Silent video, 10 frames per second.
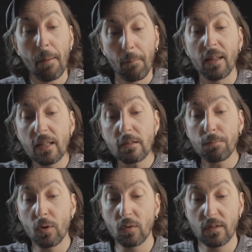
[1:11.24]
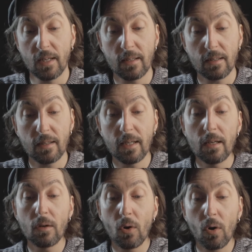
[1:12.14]
By this process,
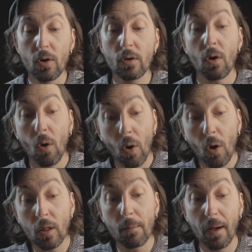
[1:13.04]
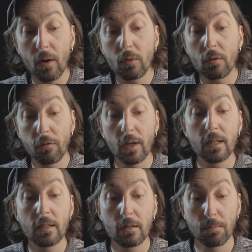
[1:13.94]
he learned all about
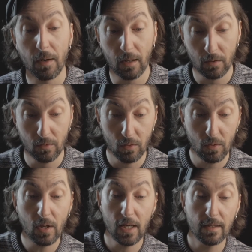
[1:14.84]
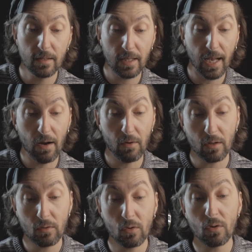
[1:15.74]
Flint Buckner, his
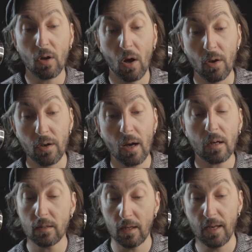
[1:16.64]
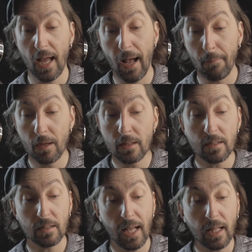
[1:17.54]
character, conduct, and
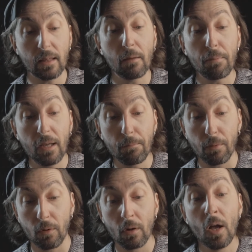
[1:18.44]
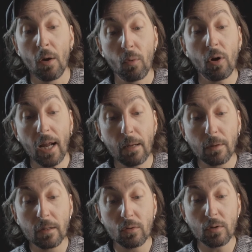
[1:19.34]
habits that the people were
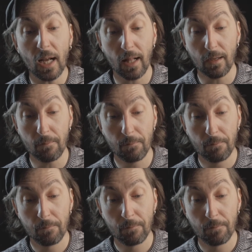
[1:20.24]
able to tell him.